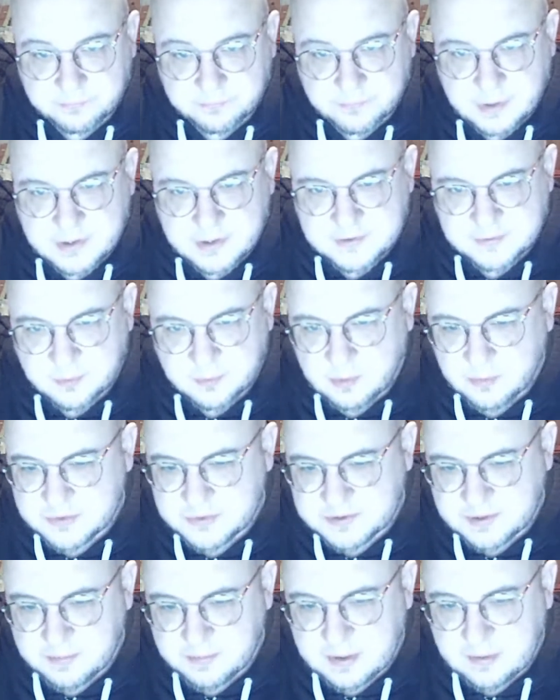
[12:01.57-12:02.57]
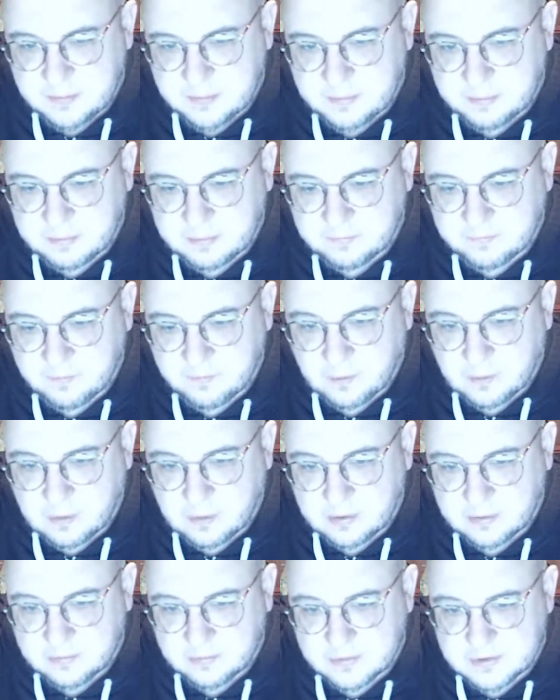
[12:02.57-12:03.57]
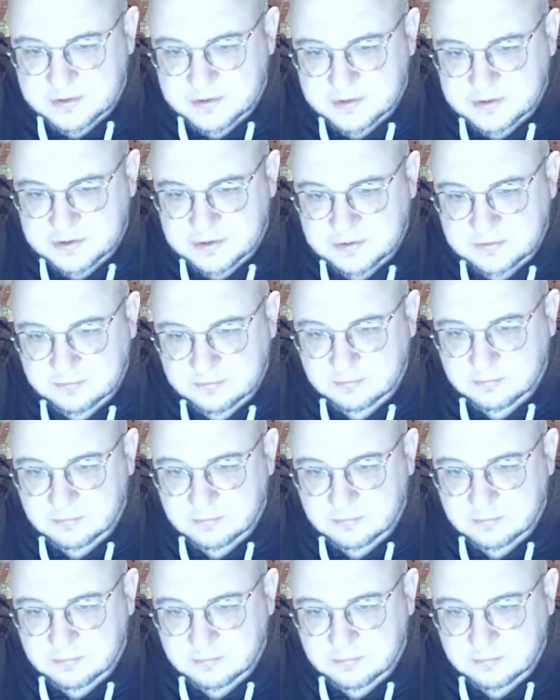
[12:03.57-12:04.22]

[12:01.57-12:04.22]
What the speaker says: because what was the minimum before? It was